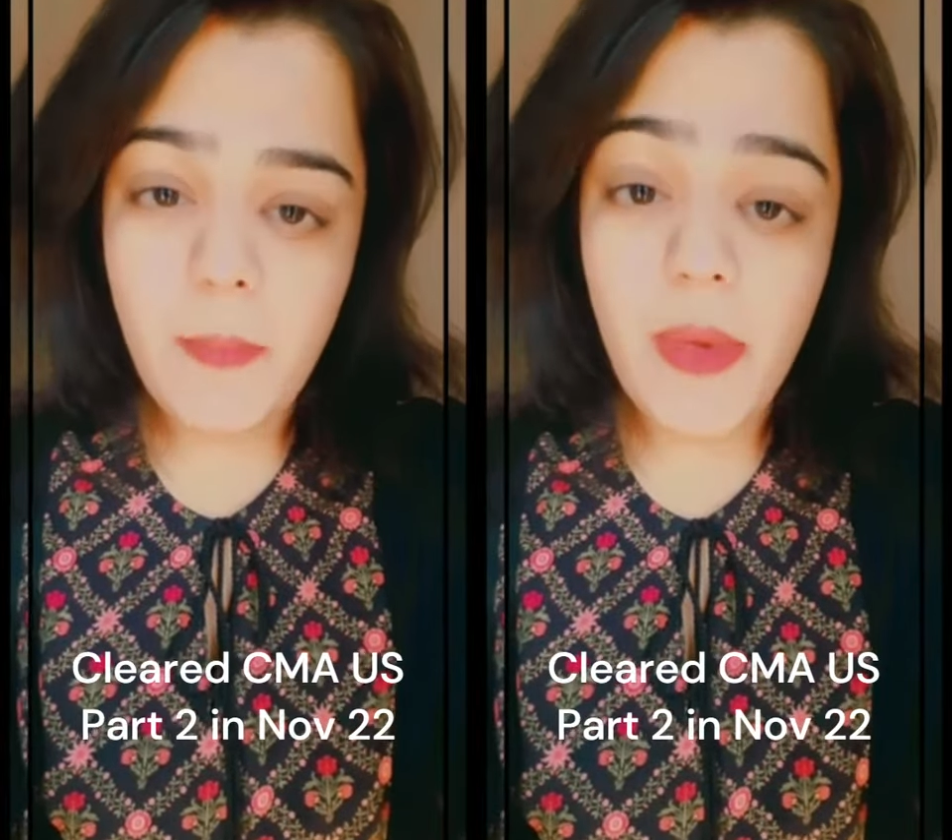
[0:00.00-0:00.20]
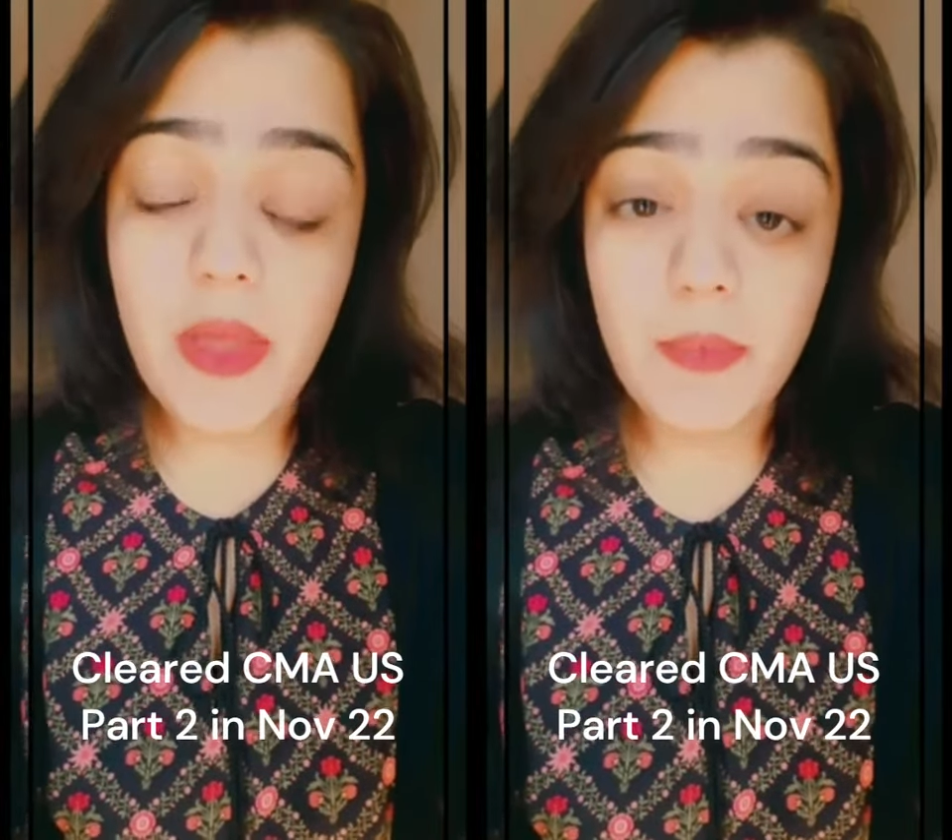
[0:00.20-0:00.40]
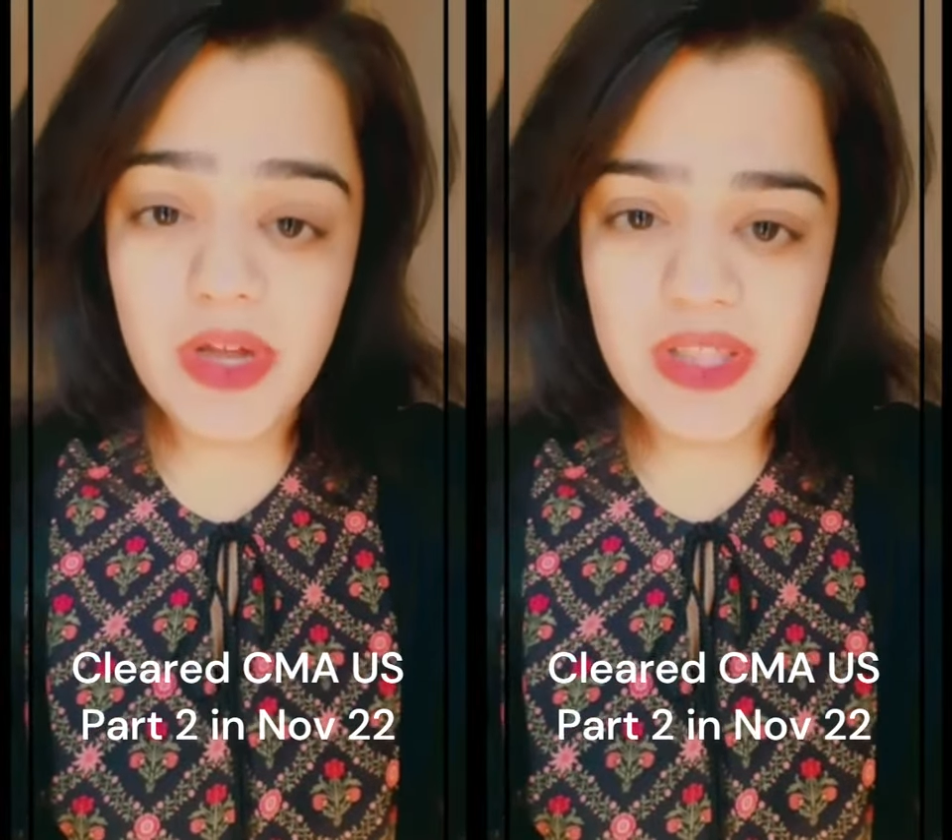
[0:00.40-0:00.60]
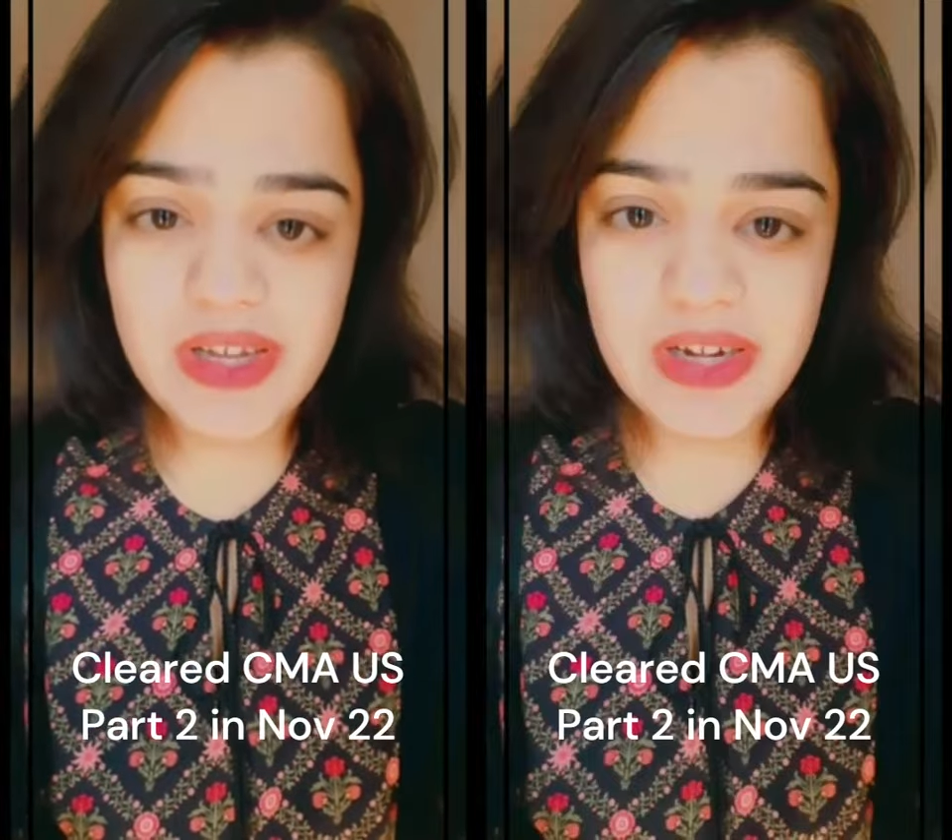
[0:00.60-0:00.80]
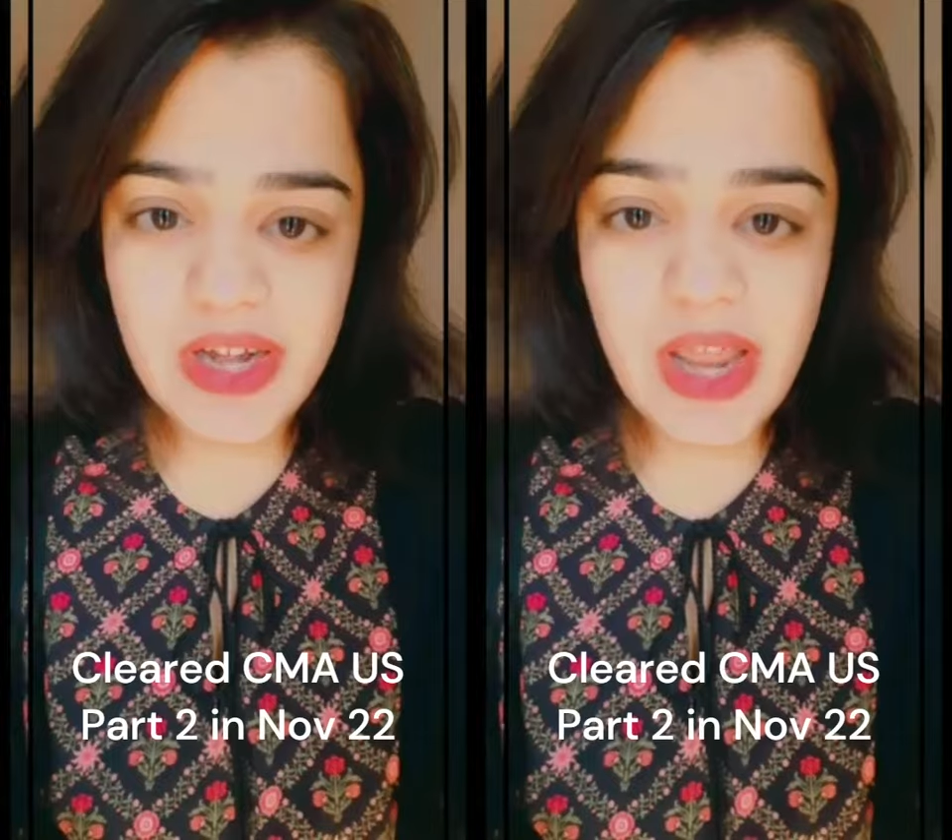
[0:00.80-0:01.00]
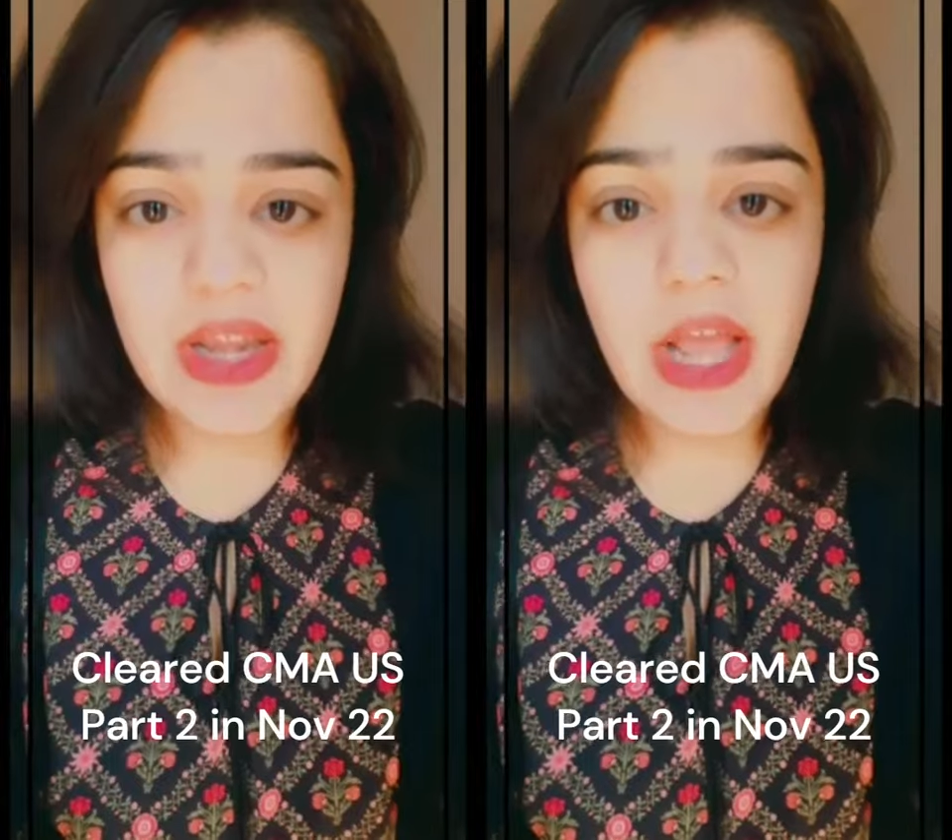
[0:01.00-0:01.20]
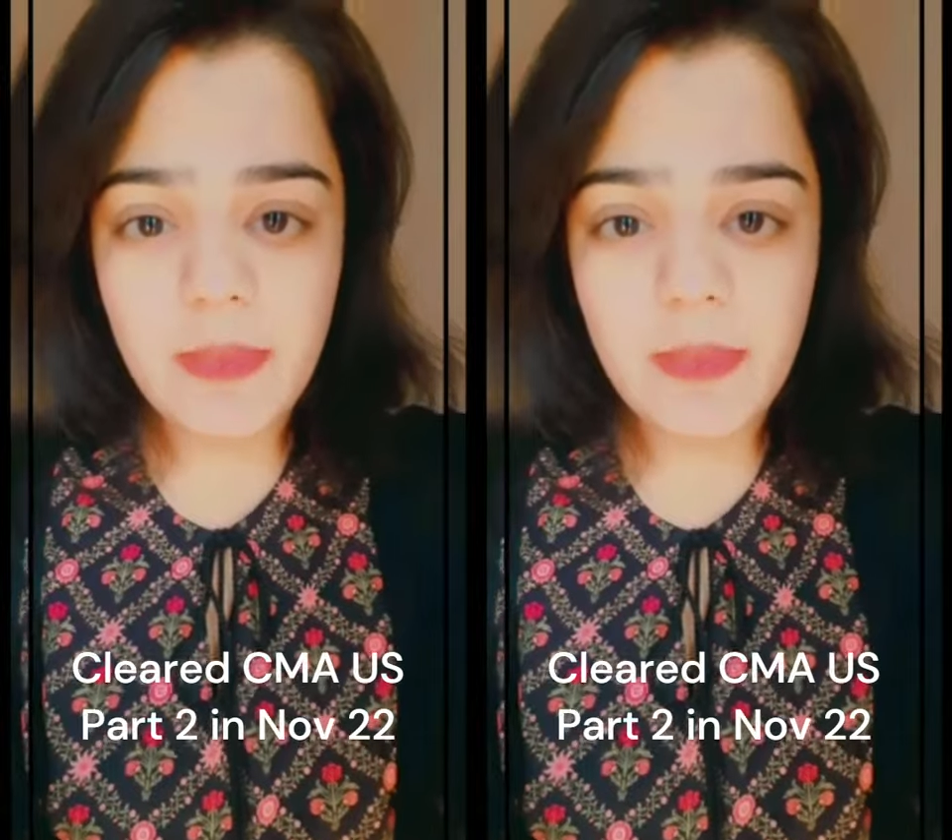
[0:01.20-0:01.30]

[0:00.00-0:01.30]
my mother and